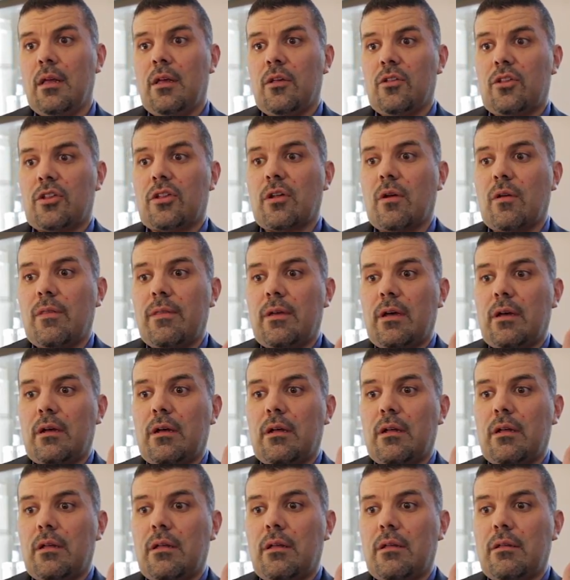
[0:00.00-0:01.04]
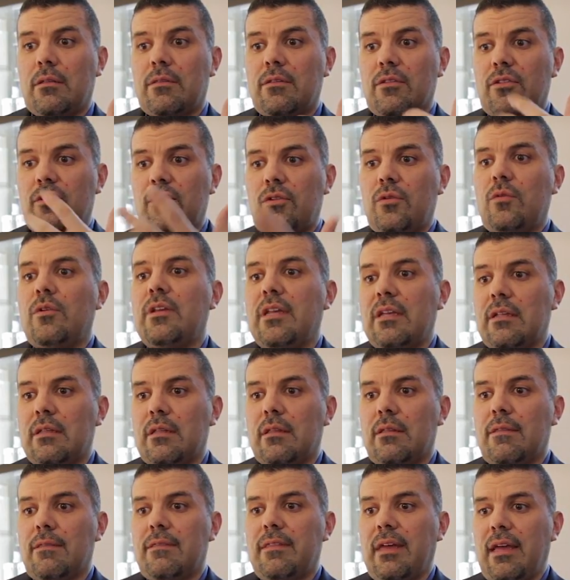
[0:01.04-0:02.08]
So the student,